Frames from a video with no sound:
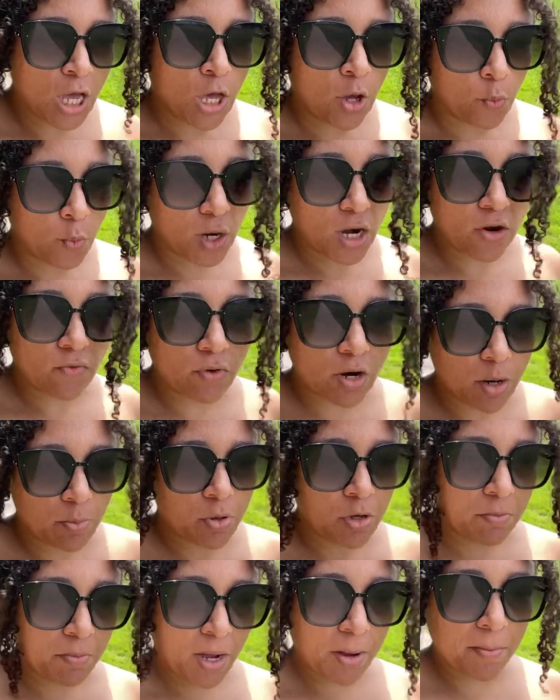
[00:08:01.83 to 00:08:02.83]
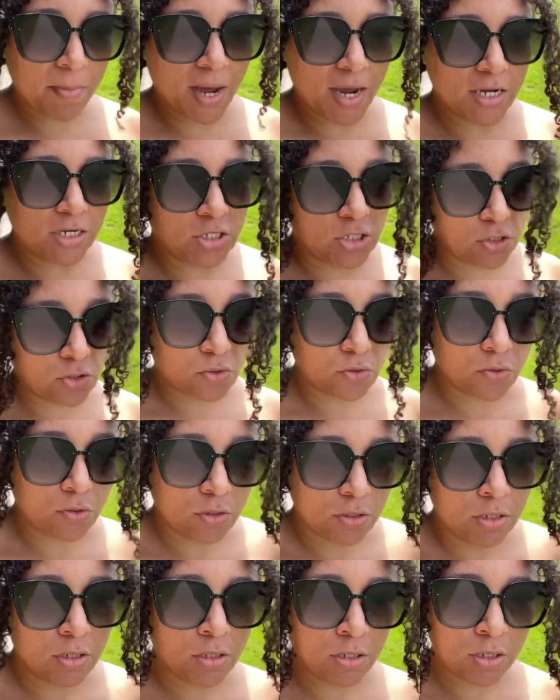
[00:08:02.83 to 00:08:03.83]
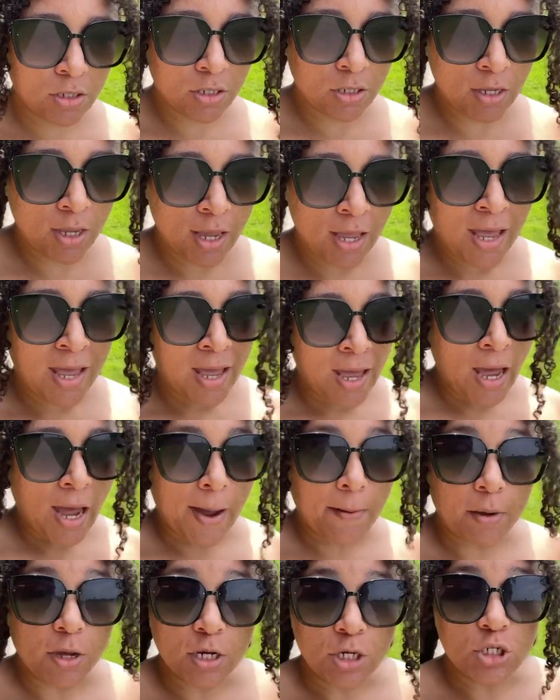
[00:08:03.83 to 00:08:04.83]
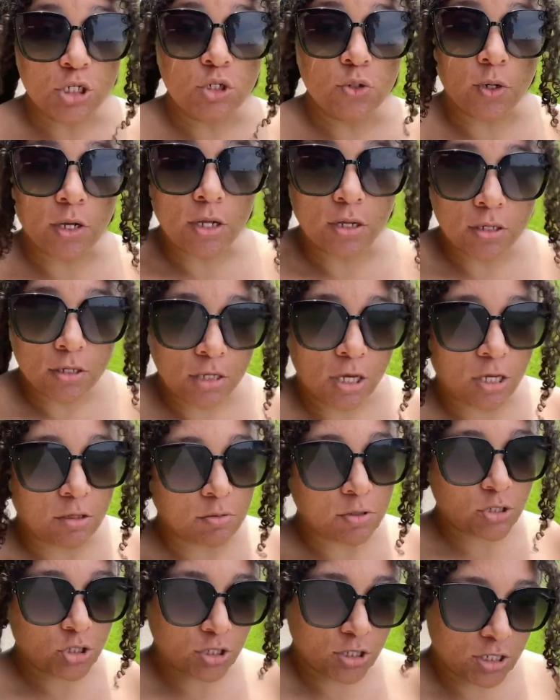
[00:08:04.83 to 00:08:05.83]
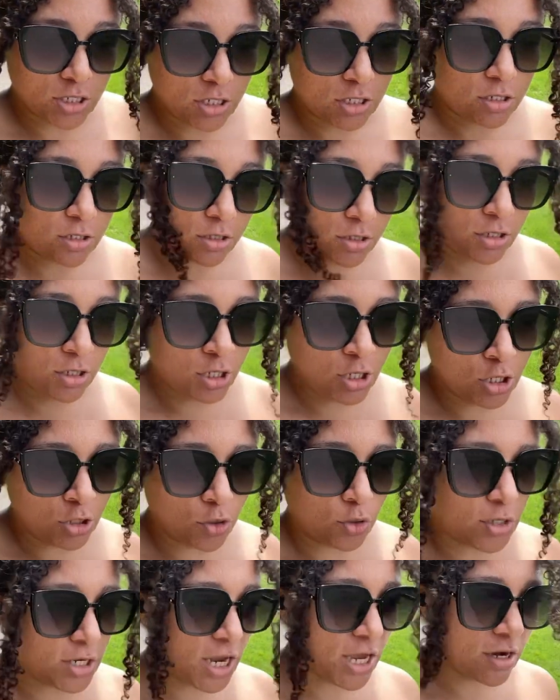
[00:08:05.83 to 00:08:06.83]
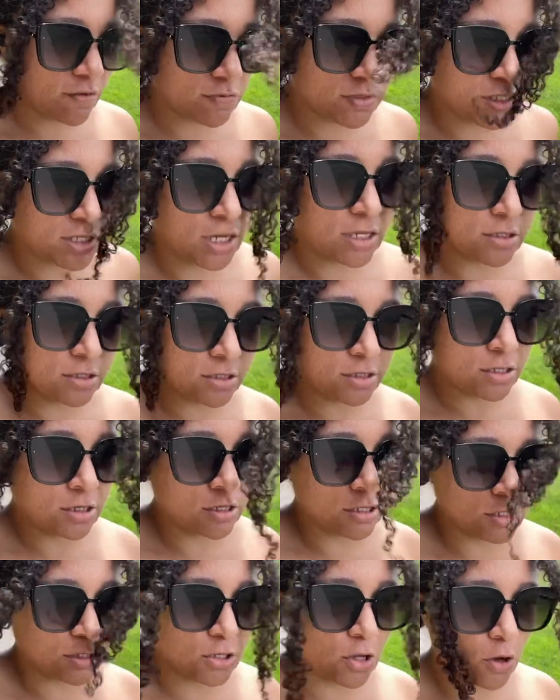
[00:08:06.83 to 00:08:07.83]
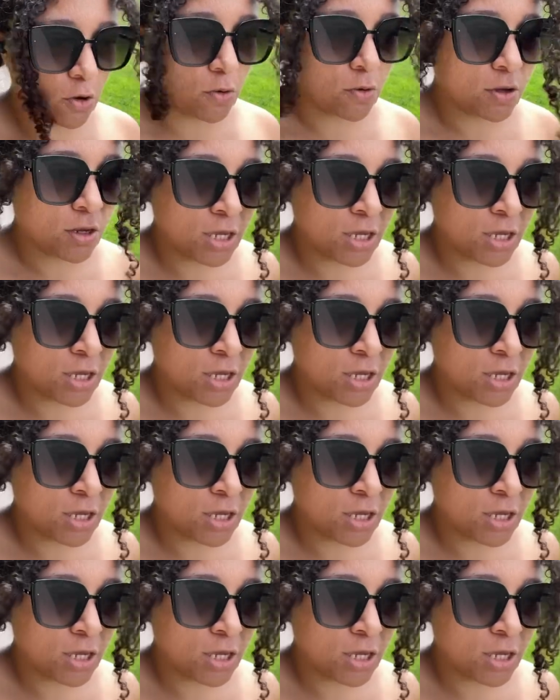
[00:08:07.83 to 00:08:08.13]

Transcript: whatever I put my mind to, I'm gonna do it, especially in a creative sense. So